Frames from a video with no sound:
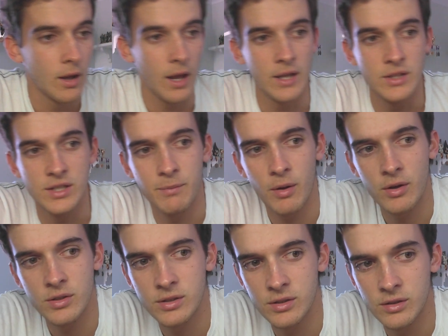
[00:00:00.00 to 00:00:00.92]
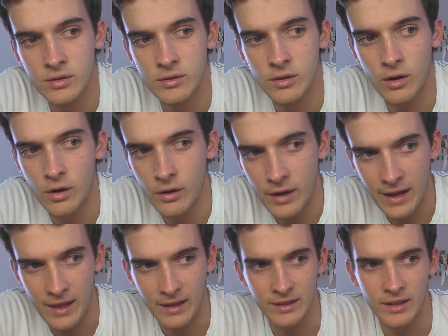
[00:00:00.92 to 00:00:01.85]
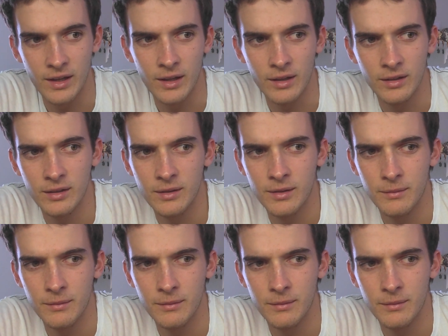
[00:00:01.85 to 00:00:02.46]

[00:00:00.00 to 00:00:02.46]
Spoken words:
And she posted on a